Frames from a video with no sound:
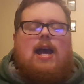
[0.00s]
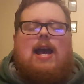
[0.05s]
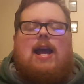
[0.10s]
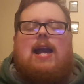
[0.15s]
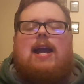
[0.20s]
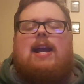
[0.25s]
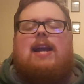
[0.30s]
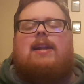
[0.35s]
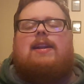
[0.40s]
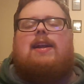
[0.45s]

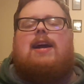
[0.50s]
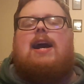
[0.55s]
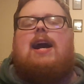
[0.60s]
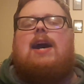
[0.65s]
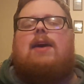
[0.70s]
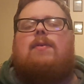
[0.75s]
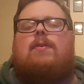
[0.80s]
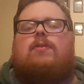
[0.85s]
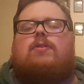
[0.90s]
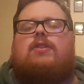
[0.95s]
And
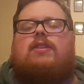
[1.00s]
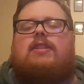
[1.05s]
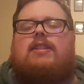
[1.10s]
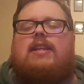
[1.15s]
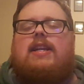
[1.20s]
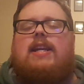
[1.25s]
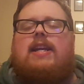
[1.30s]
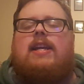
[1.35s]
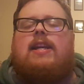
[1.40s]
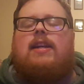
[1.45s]
I will
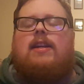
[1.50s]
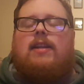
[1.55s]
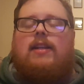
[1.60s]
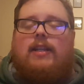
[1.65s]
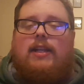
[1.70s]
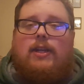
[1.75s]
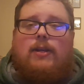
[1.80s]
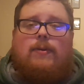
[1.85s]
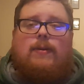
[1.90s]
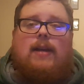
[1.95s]
see
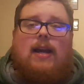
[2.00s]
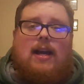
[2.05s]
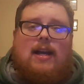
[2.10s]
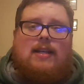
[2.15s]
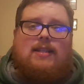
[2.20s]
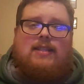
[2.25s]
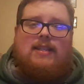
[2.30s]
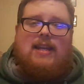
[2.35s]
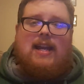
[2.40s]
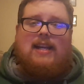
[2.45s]
you
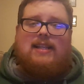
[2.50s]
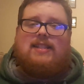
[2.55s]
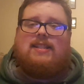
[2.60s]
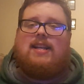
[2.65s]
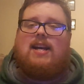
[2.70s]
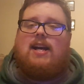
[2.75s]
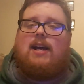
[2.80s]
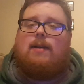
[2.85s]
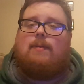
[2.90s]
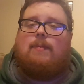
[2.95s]
guys next
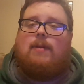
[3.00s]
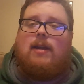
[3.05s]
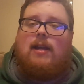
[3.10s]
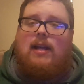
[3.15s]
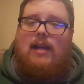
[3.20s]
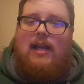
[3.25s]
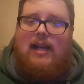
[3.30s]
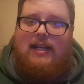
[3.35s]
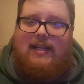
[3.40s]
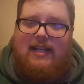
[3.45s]
time
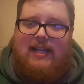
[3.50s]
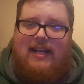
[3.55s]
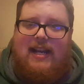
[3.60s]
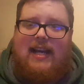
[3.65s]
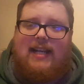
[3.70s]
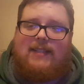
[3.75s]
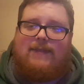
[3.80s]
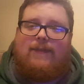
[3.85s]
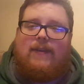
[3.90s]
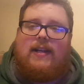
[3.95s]
in the
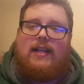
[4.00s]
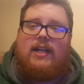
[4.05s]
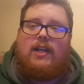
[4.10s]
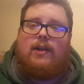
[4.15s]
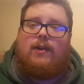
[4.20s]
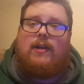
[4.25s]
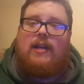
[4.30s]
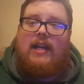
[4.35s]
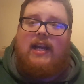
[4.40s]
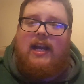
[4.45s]
next
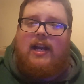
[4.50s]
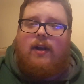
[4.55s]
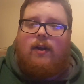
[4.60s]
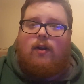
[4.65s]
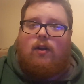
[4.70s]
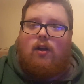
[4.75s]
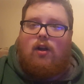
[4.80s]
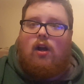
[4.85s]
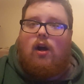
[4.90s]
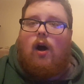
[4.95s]
video here